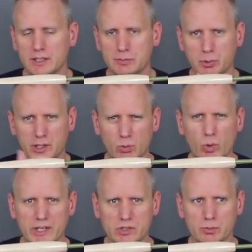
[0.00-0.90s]
is putting
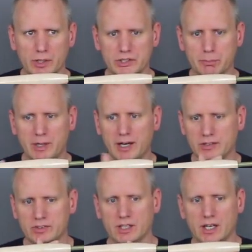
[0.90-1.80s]
way too much
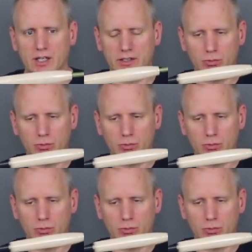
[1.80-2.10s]
epoxy on,